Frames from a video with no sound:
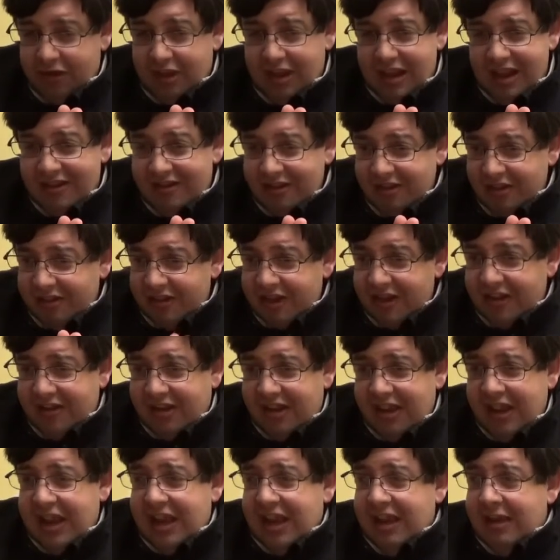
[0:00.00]
This is the
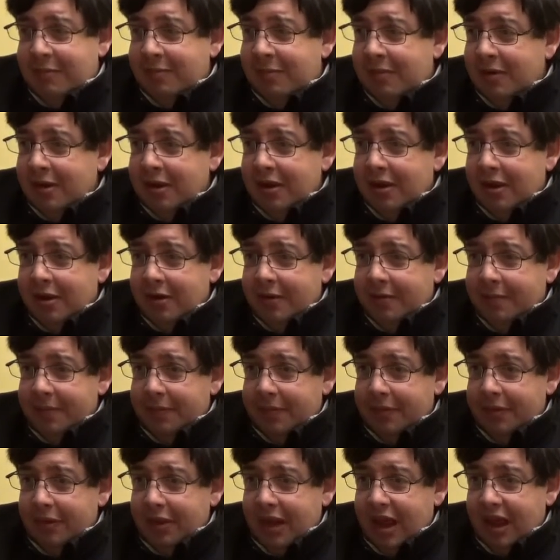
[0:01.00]
team
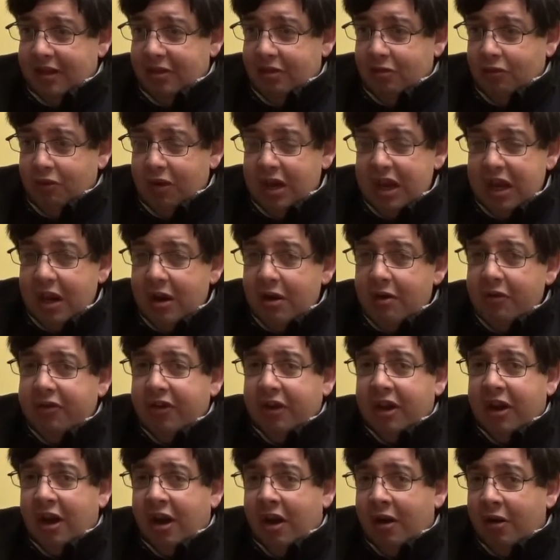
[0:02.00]
that 3
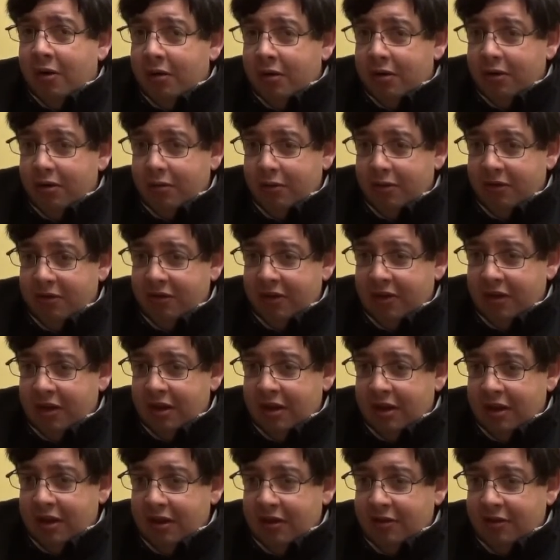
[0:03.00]
years ago was in the